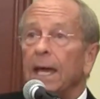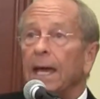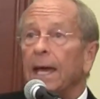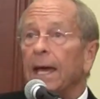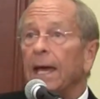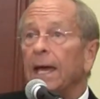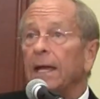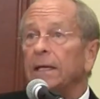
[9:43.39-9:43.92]

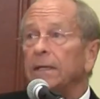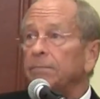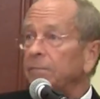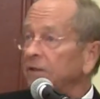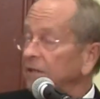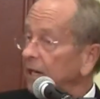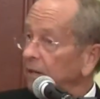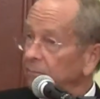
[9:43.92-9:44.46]
and
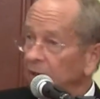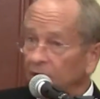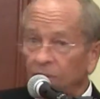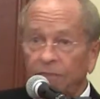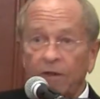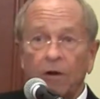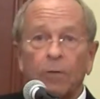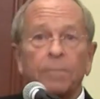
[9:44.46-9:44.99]
but that I'd been in
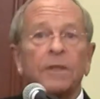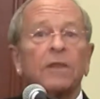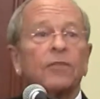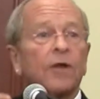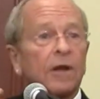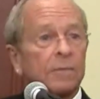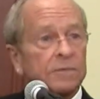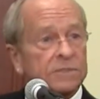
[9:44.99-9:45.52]
therapy,
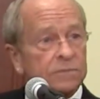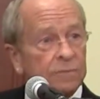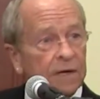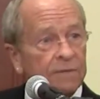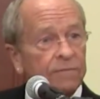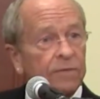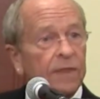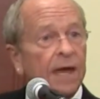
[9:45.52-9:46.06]
thought I was
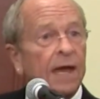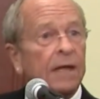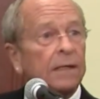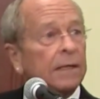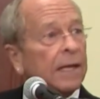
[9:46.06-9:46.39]
ready for that.